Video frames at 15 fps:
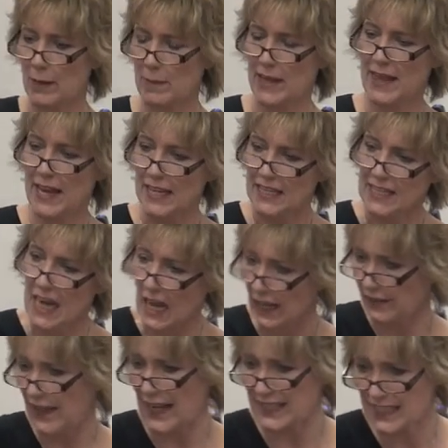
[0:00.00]
them and they yell
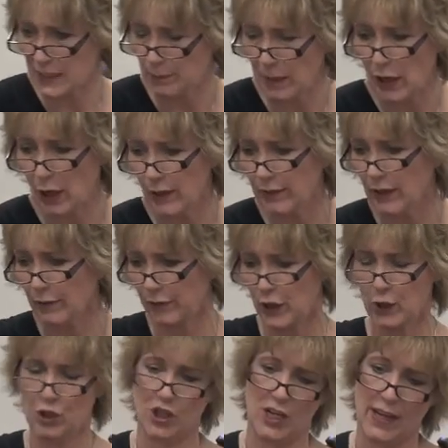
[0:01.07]
at that spirit of
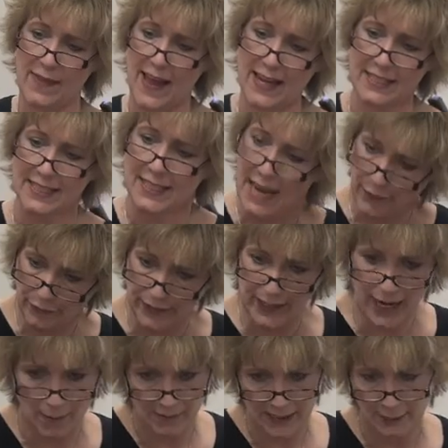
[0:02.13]
confusion and that deaf and
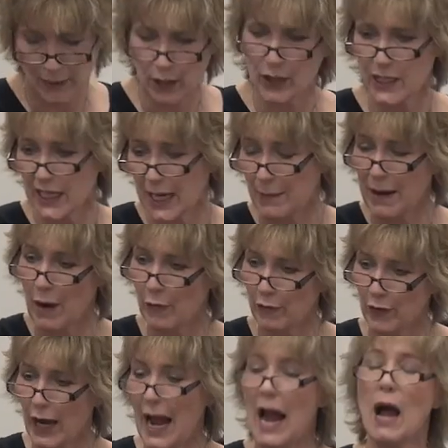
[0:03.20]
dumb spirit to come
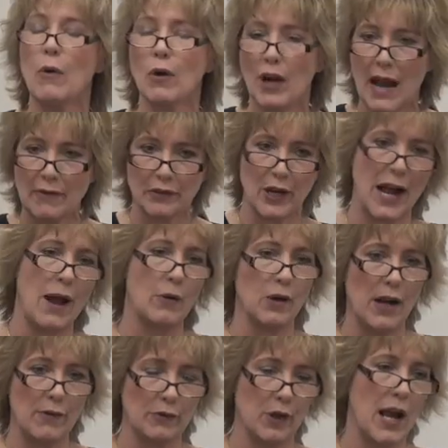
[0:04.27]
out for hour after
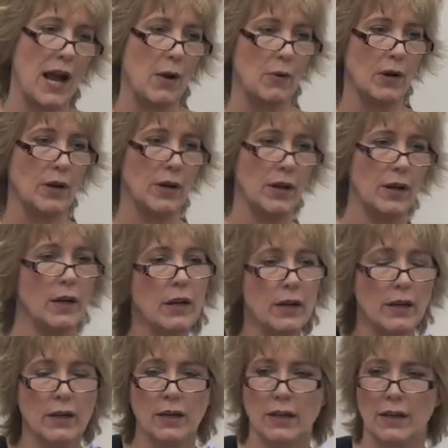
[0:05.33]
hour after hour.
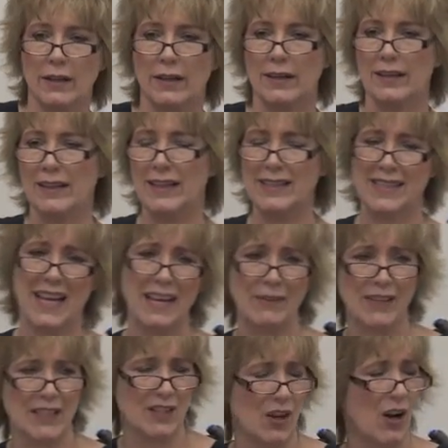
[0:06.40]
That's kind
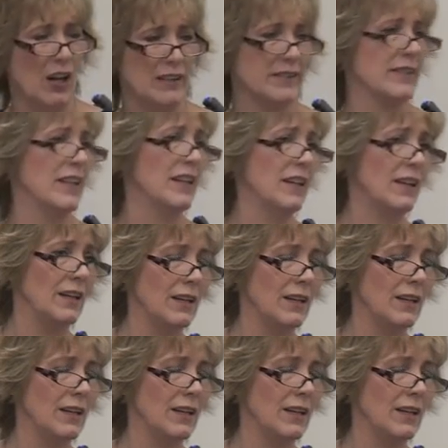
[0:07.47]
of exhausting.